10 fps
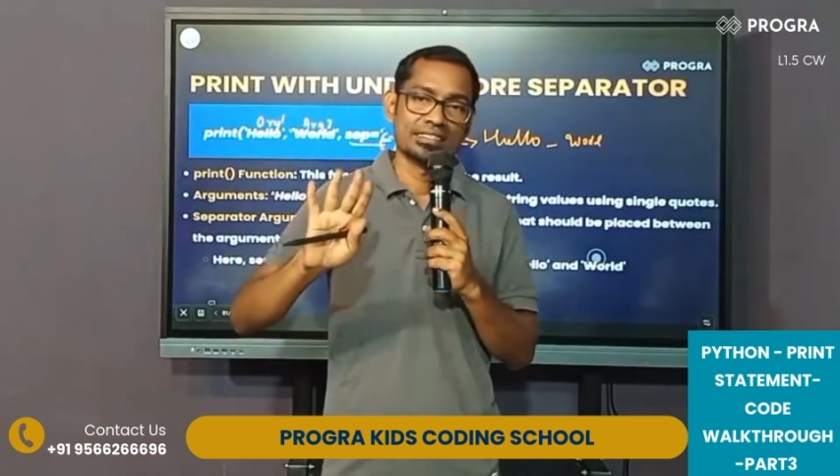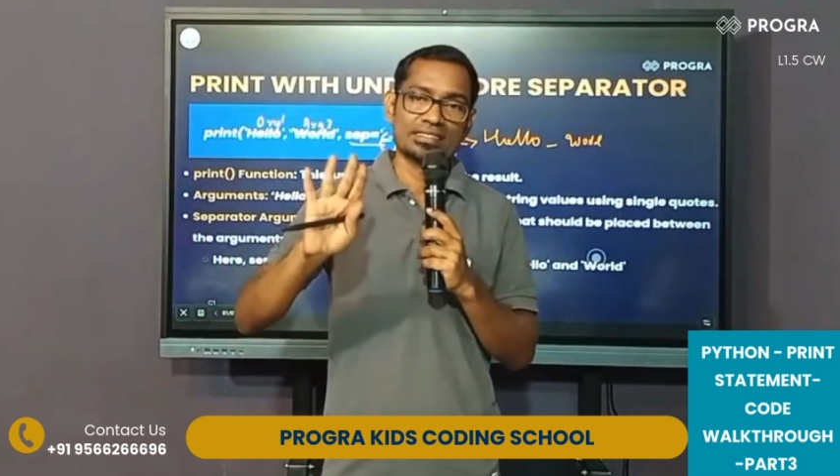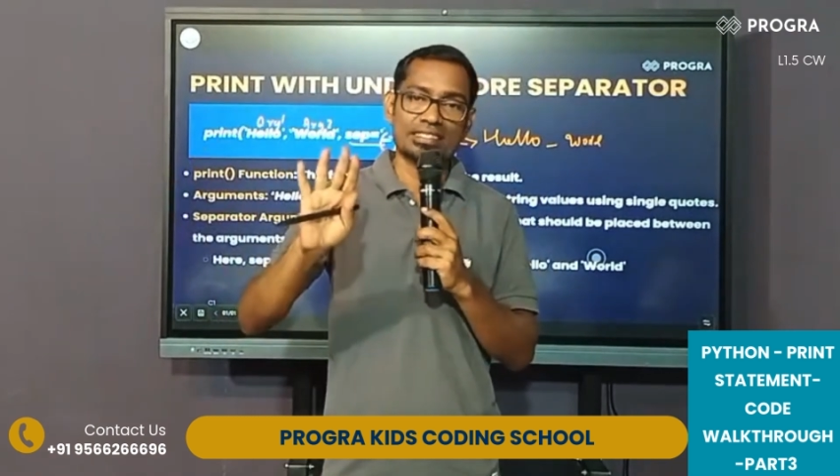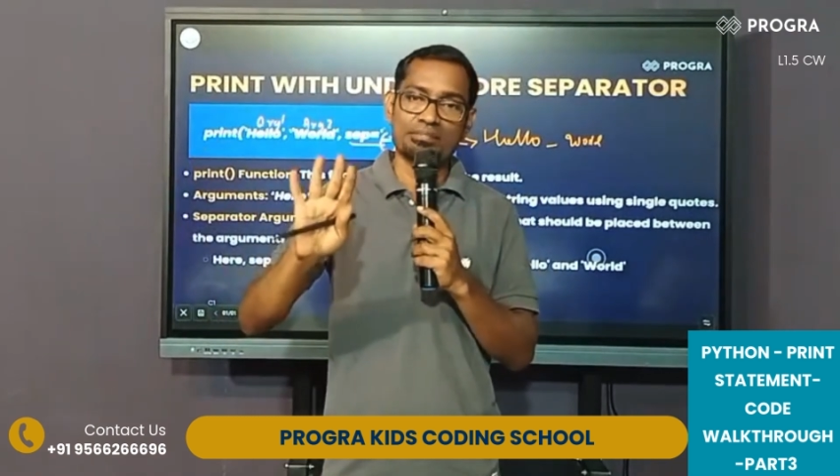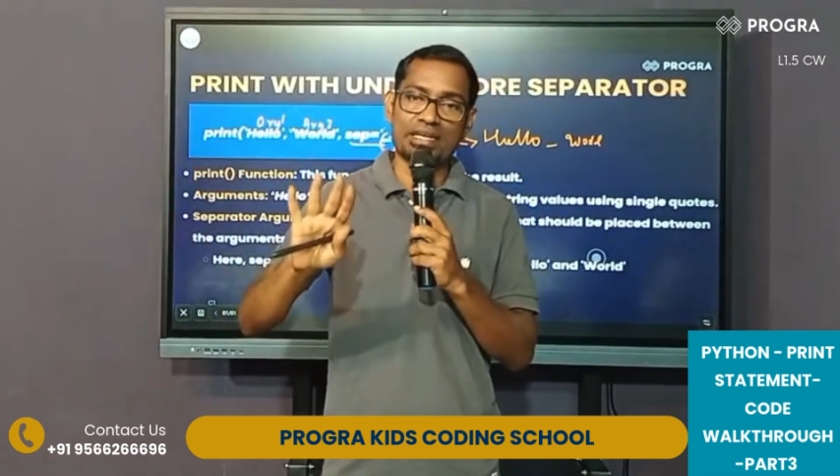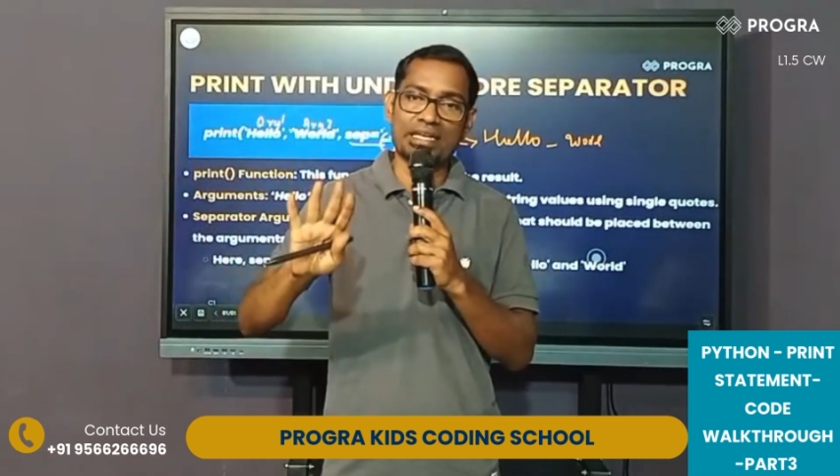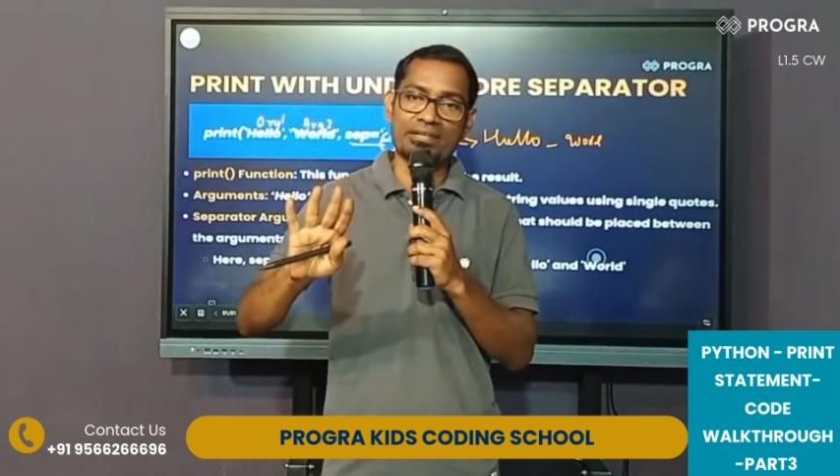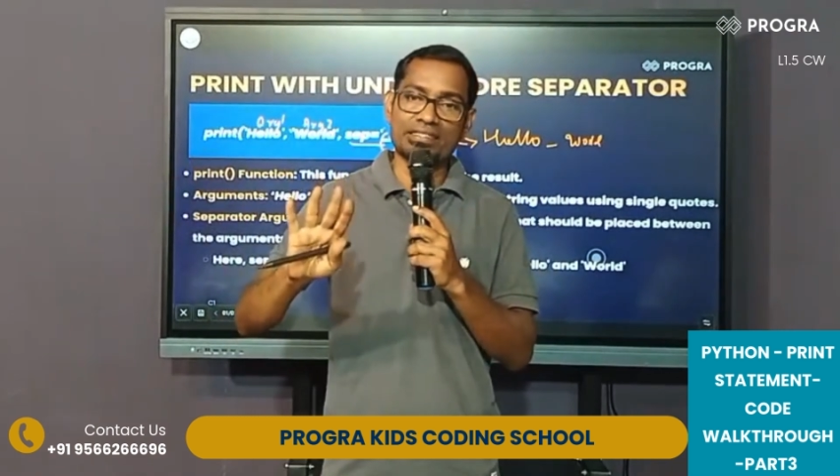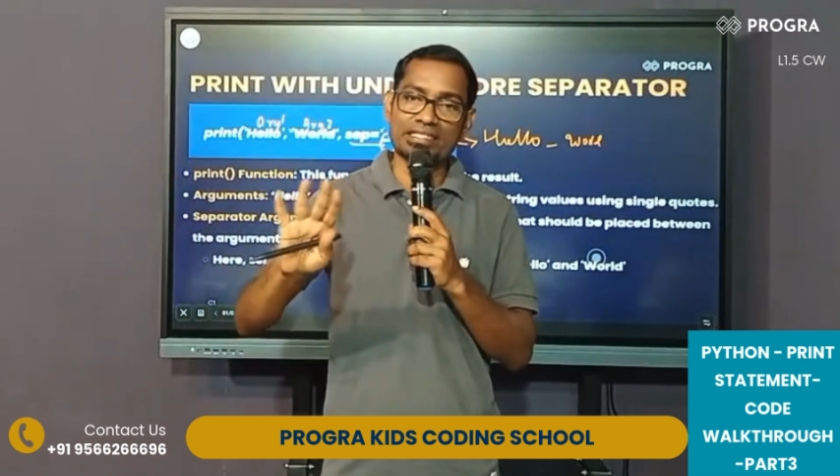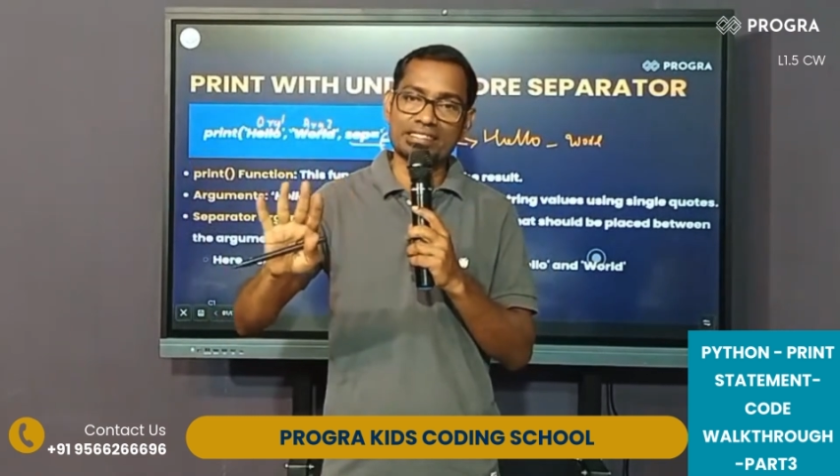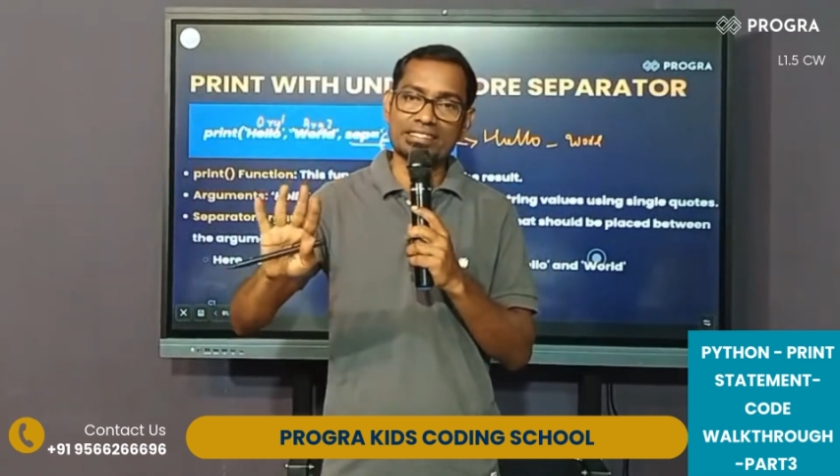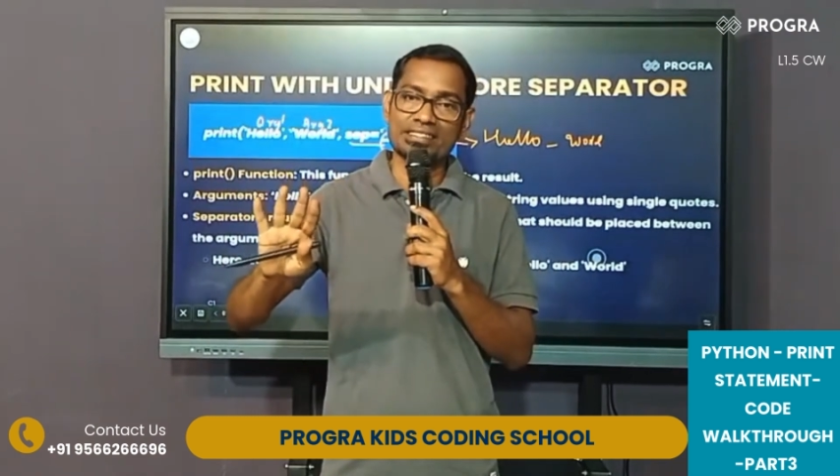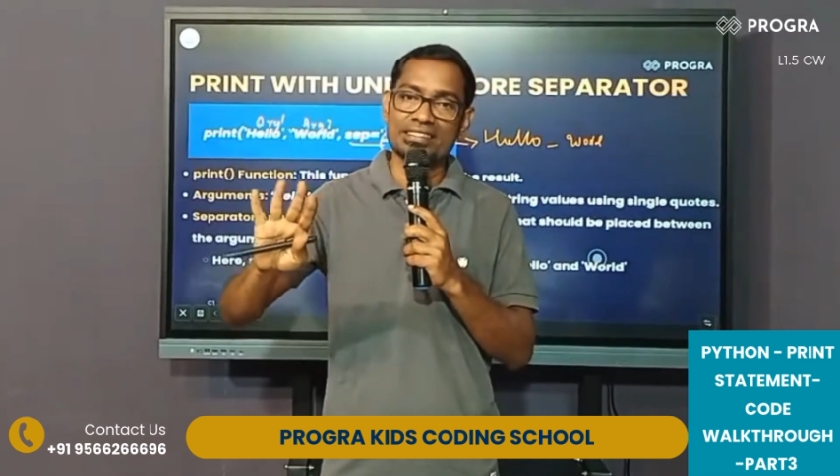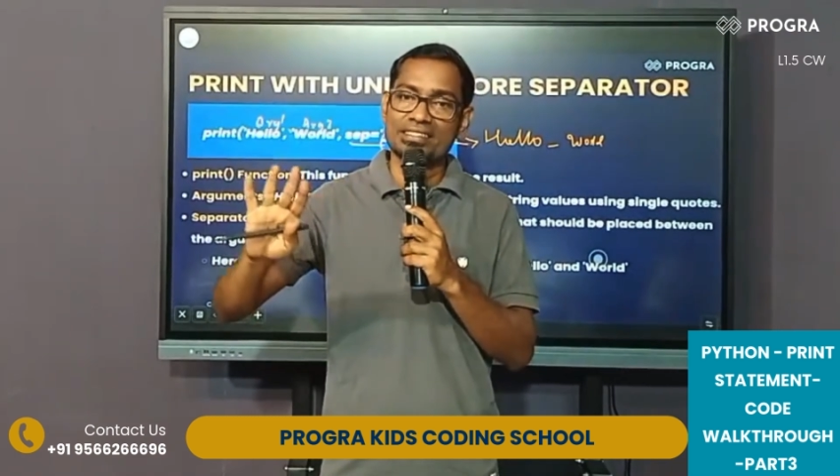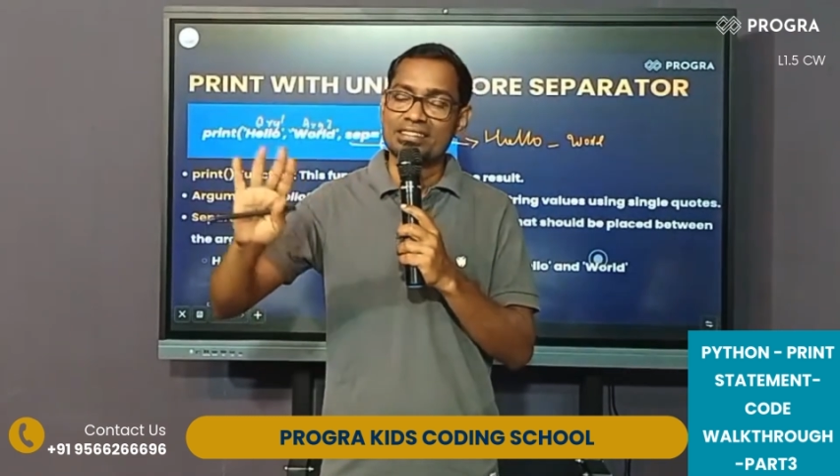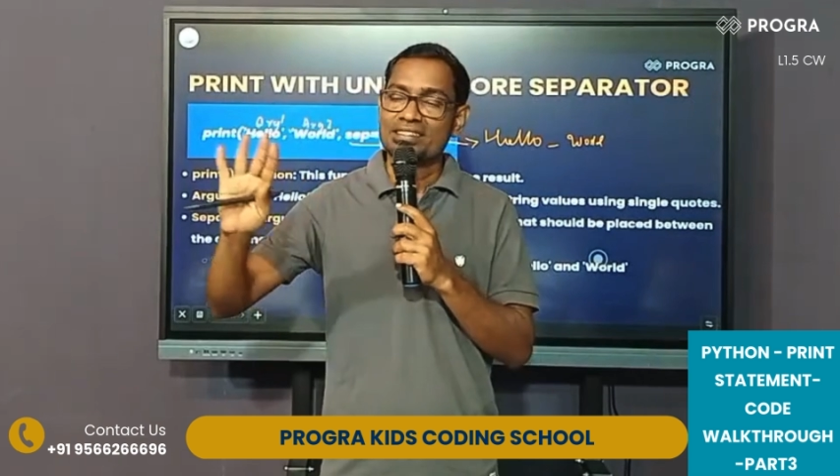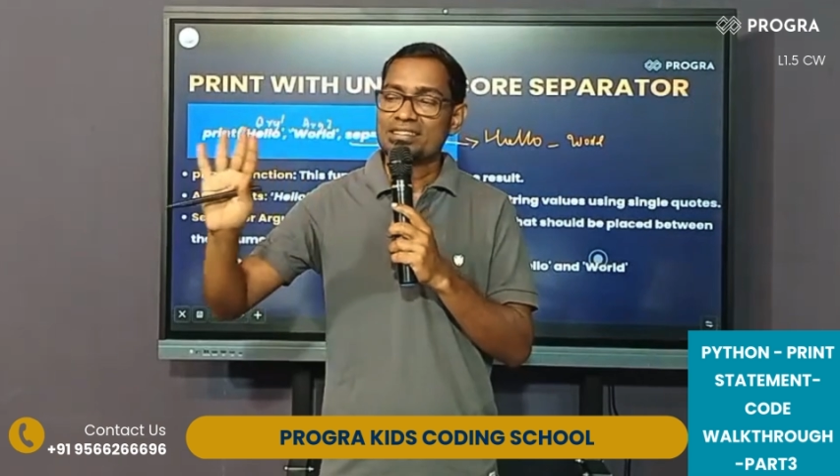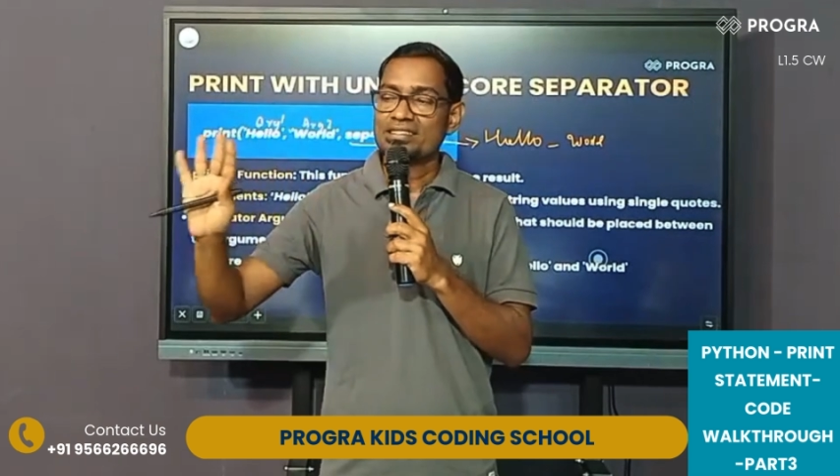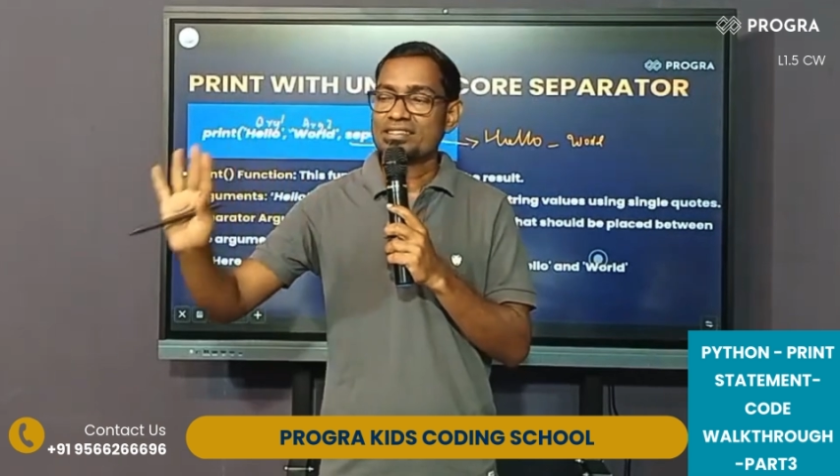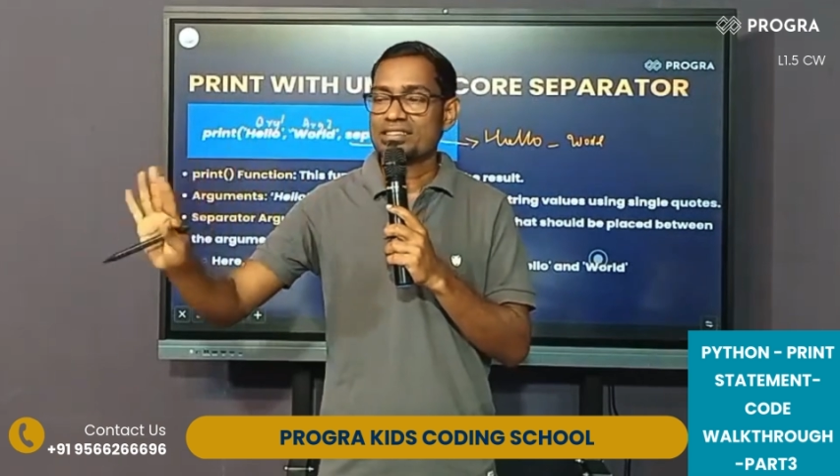Separator will just
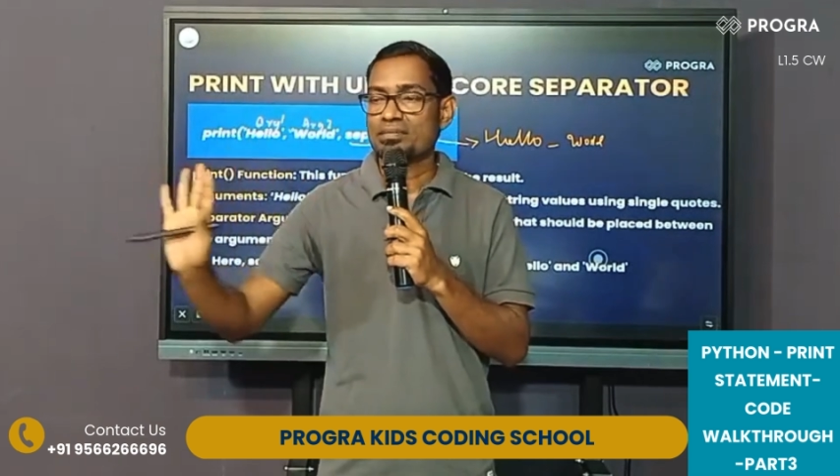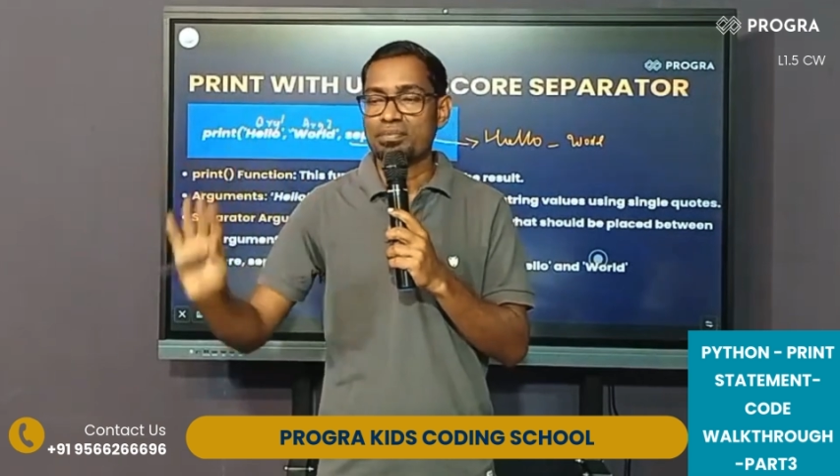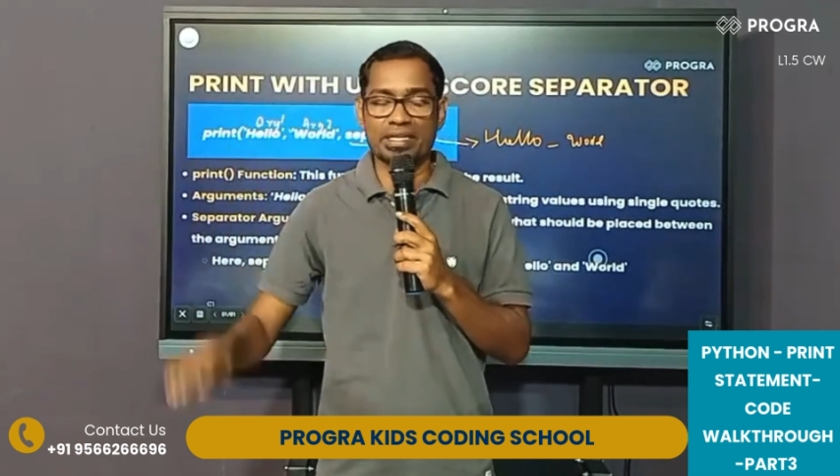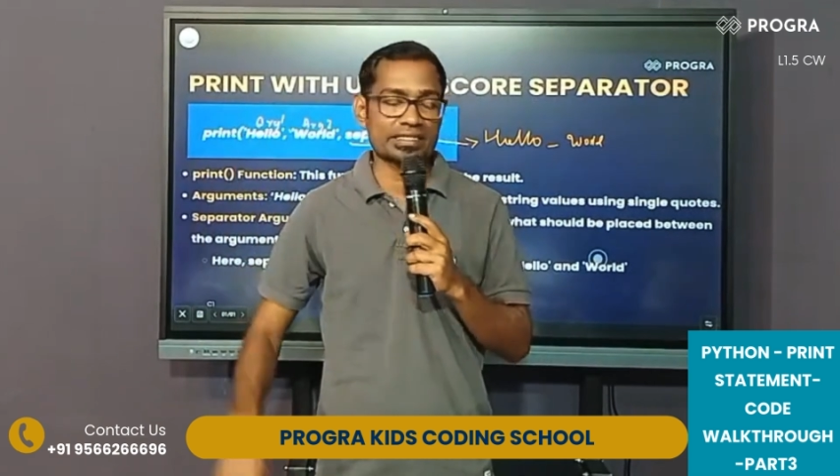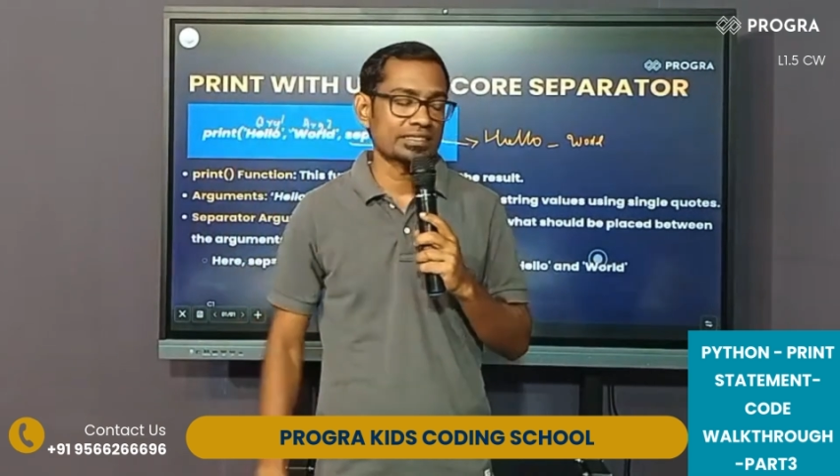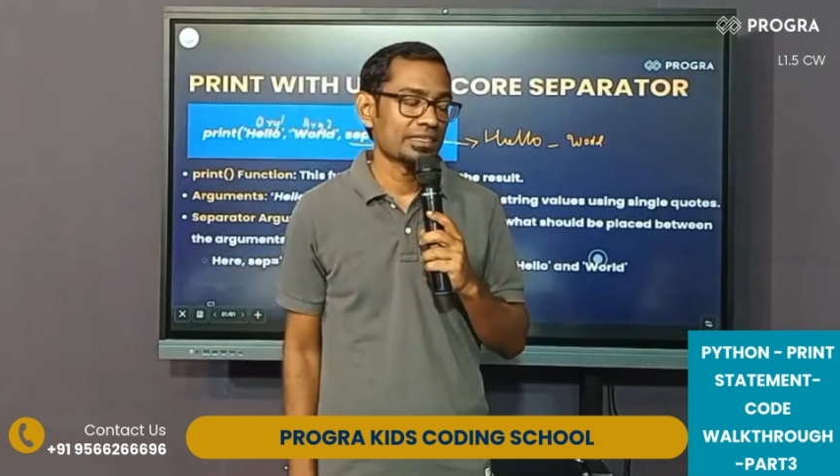separates.